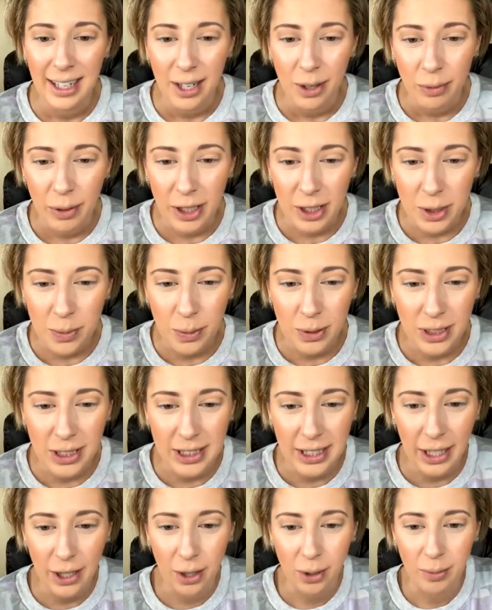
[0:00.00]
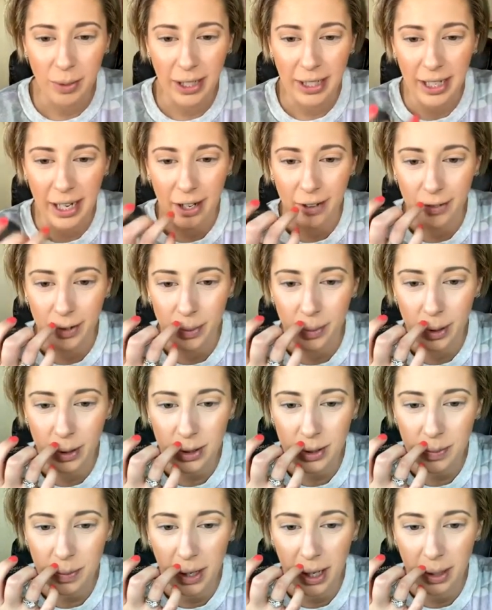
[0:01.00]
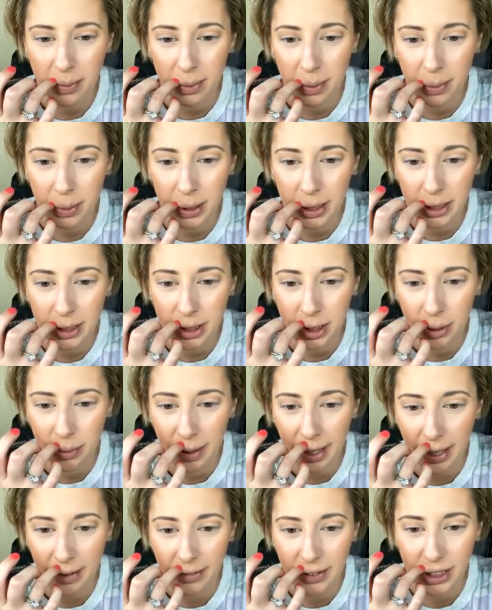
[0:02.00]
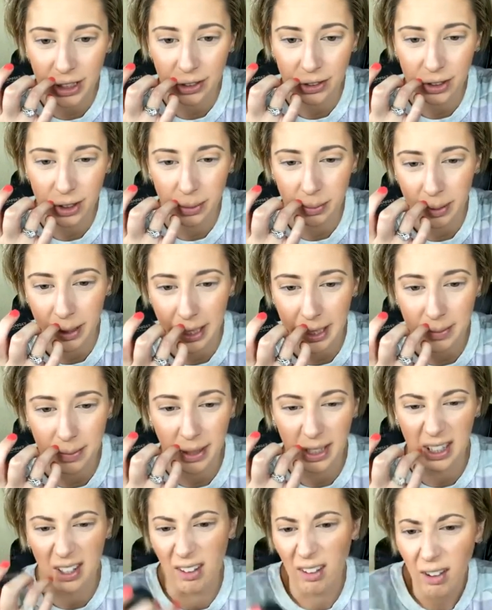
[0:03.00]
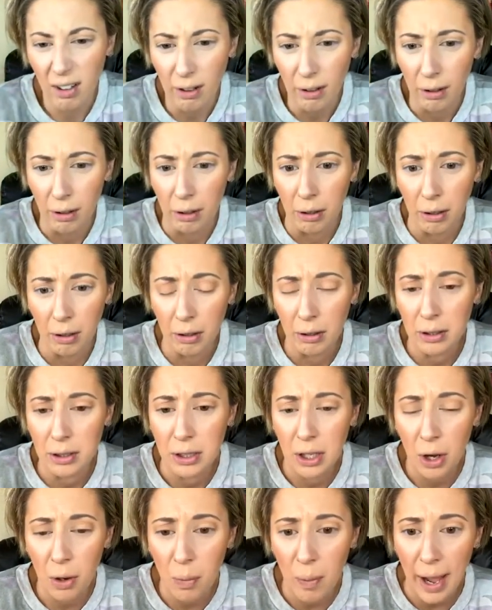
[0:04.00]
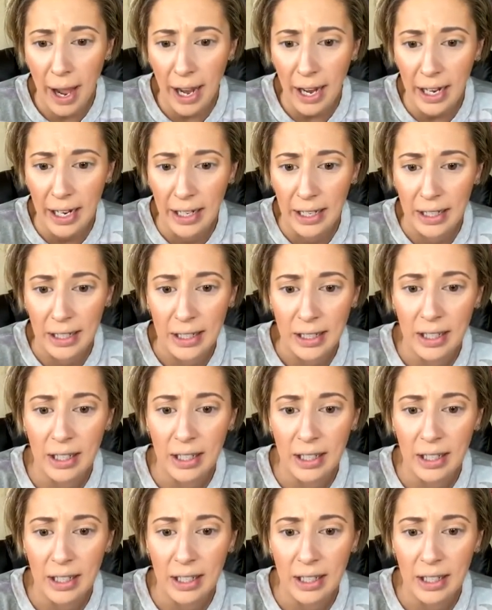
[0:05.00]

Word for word: We're supposed to stay home right now for the most part, but pretty sure we have shelter in place. But, oh! No way.